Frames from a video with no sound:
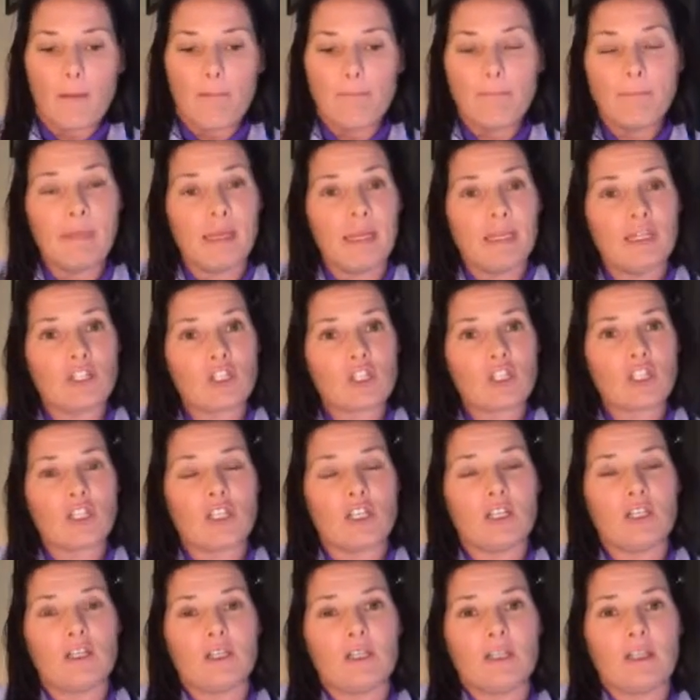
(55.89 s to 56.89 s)

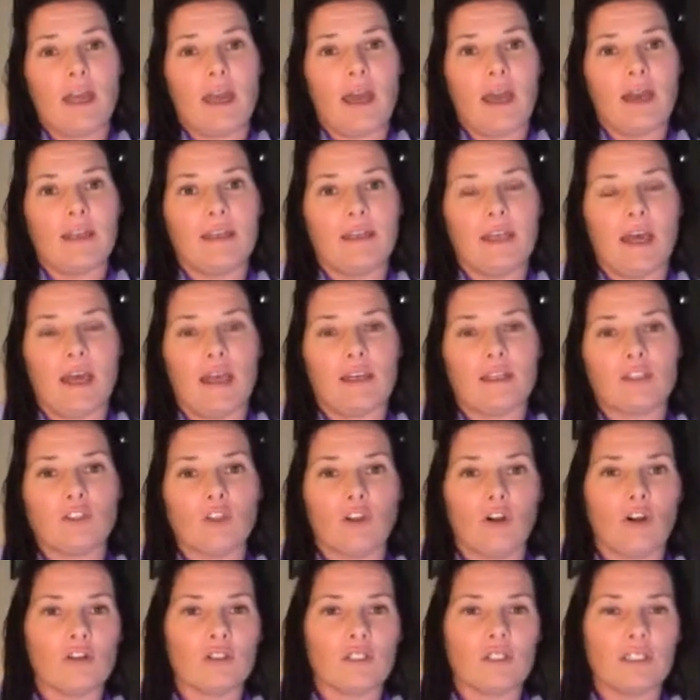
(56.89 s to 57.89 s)
mention and
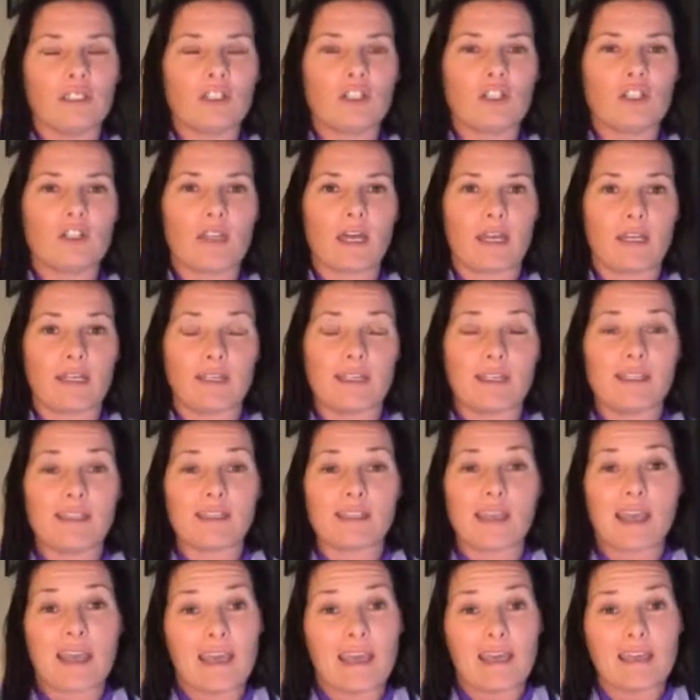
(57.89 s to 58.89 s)
acknowledge that it
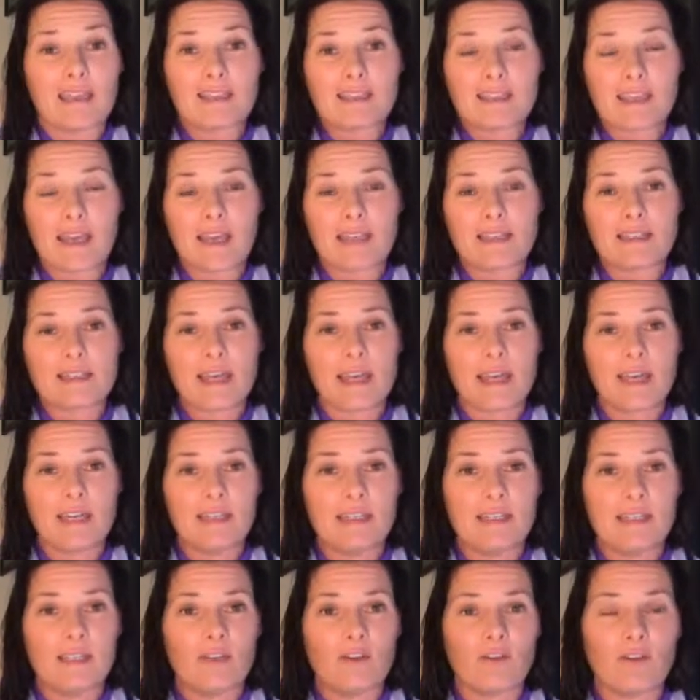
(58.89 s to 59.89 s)
is Anzac Day
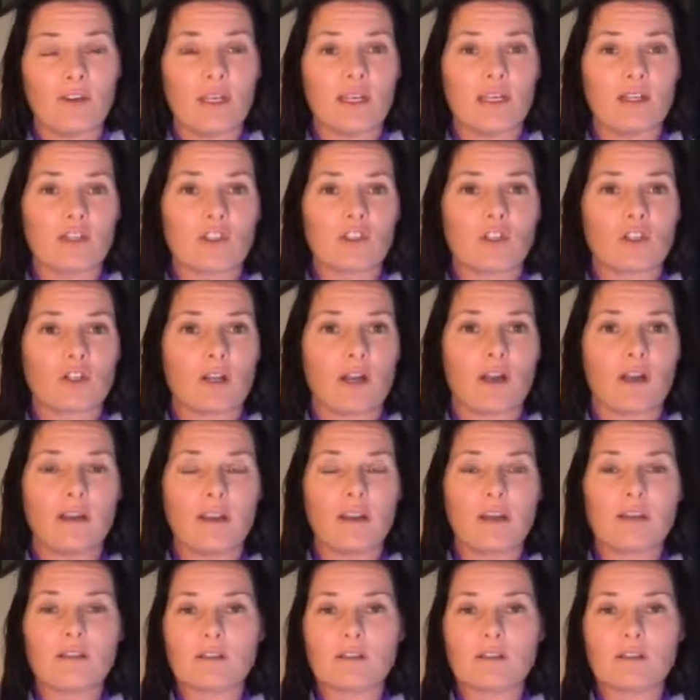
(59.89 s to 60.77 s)
here in Australia.